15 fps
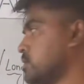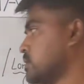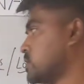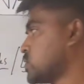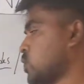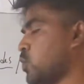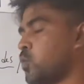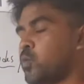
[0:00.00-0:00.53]

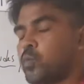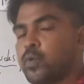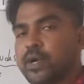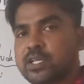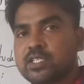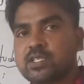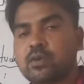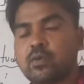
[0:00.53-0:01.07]
So
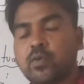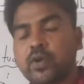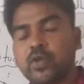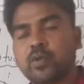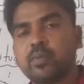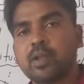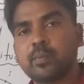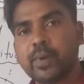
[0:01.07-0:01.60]
what do
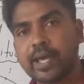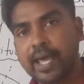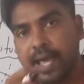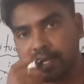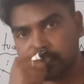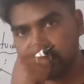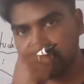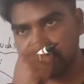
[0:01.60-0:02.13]
you mean by
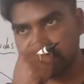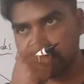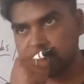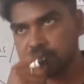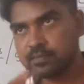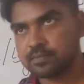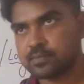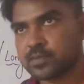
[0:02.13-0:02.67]
axis?
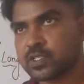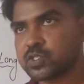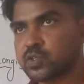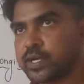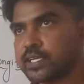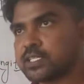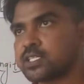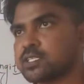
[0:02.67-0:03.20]

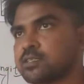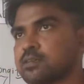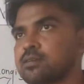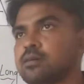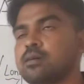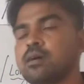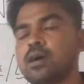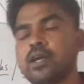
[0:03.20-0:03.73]
Students,
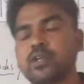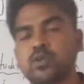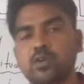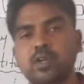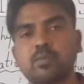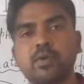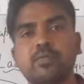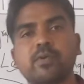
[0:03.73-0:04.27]
I
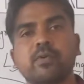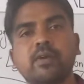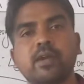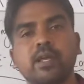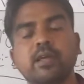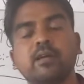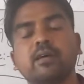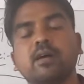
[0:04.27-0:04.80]
told you before
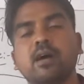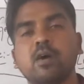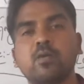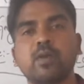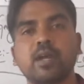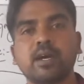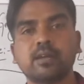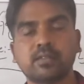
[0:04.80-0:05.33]
only,
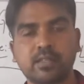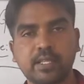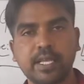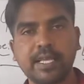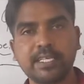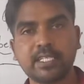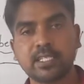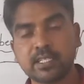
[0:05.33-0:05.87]
our earth
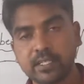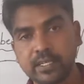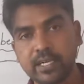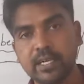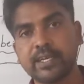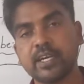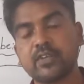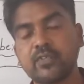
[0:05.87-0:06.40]
is
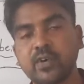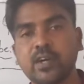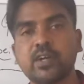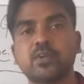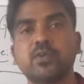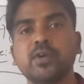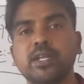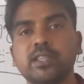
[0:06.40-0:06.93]
tilted for
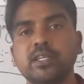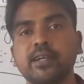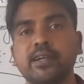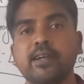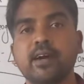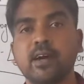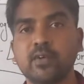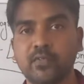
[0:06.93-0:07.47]

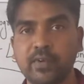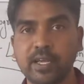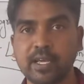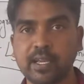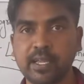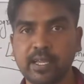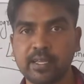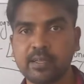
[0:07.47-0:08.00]
23.5
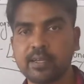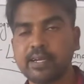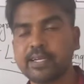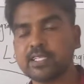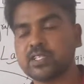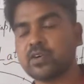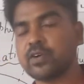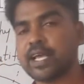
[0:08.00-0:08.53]
degree. It
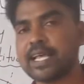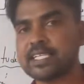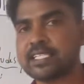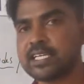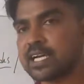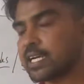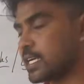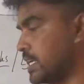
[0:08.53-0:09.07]
is not
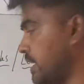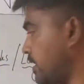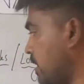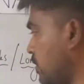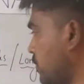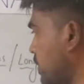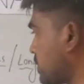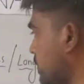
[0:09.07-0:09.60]
exactly,
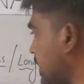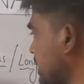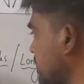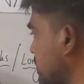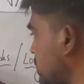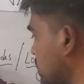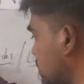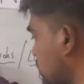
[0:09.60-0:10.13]
our earth
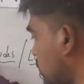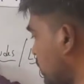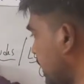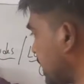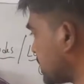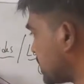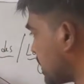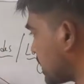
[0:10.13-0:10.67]
axis is not
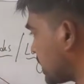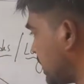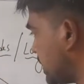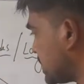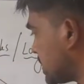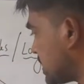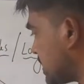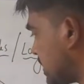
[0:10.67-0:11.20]
exactly
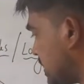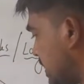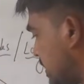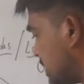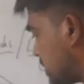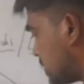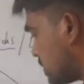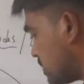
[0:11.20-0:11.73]

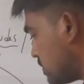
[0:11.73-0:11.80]
straight